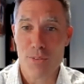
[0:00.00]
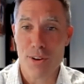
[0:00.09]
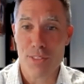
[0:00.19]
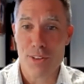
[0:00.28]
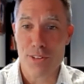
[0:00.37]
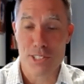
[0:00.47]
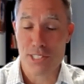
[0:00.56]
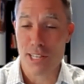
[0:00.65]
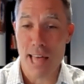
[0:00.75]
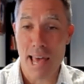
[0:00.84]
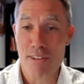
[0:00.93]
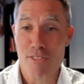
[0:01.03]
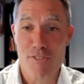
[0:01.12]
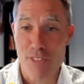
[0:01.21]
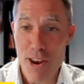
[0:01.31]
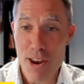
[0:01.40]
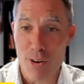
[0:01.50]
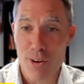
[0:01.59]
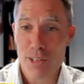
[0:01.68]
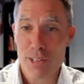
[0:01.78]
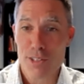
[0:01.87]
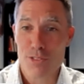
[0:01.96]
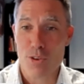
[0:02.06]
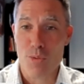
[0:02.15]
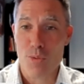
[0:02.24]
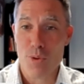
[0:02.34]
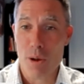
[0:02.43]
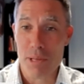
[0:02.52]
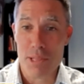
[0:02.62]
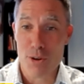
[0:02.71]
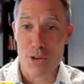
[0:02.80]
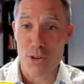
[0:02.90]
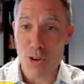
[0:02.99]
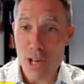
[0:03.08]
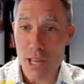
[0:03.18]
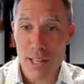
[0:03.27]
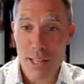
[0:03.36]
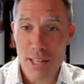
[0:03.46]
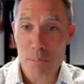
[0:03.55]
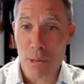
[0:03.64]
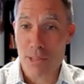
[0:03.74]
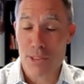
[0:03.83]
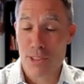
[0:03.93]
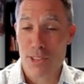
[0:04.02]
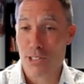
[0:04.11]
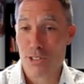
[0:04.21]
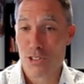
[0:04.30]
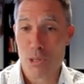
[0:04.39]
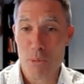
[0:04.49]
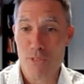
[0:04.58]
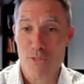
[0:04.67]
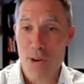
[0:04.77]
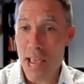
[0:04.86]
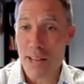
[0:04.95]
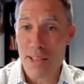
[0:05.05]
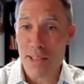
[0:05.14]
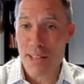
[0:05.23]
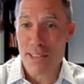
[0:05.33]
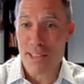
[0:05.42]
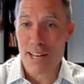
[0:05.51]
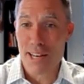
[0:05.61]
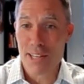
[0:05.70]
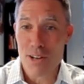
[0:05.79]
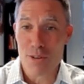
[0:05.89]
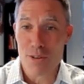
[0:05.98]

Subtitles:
there's just a lot of fear. So, I mean, they're good, but they're just so afraid that